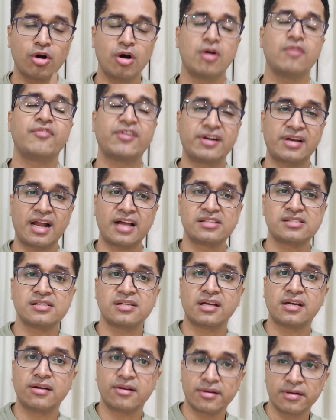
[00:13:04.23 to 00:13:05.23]
law of
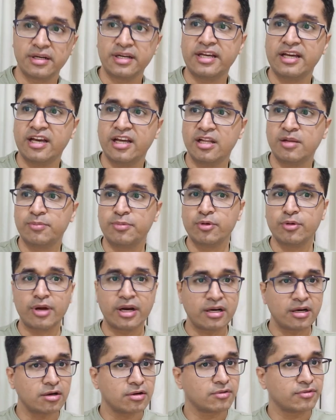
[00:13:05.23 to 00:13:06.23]
attraction can really help you
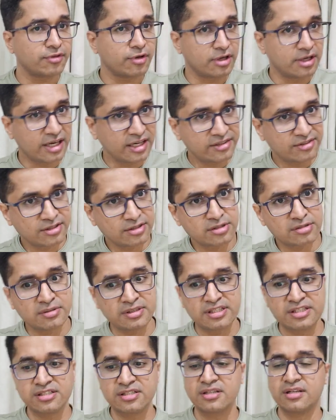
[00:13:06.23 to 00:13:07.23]
get out of your debt
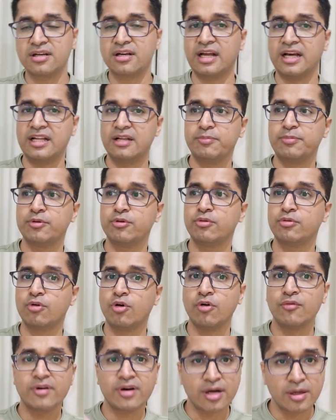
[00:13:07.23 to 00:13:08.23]
situation, help you
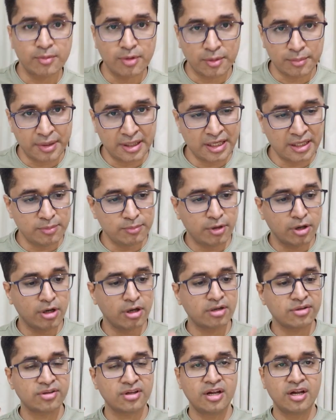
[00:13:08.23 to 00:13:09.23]
overcome your money
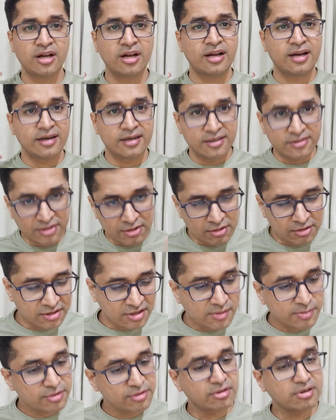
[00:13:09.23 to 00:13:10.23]
blocks. Listen to
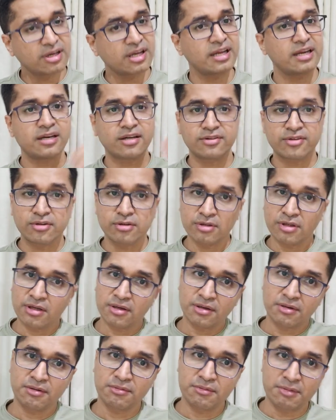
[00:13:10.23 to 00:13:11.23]
this episode again. Listen to
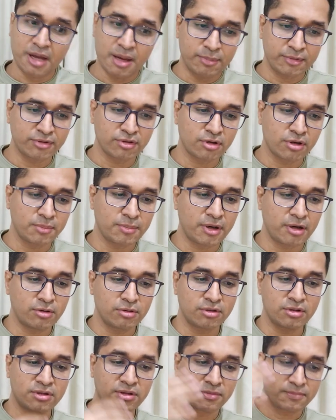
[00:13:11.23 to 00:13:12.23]
the episode
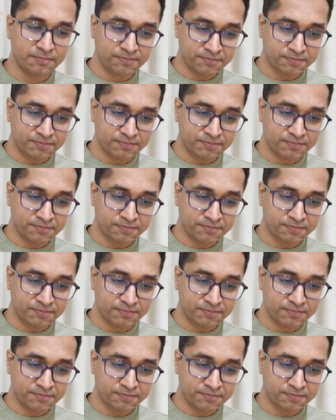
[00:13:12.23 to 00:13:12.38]
about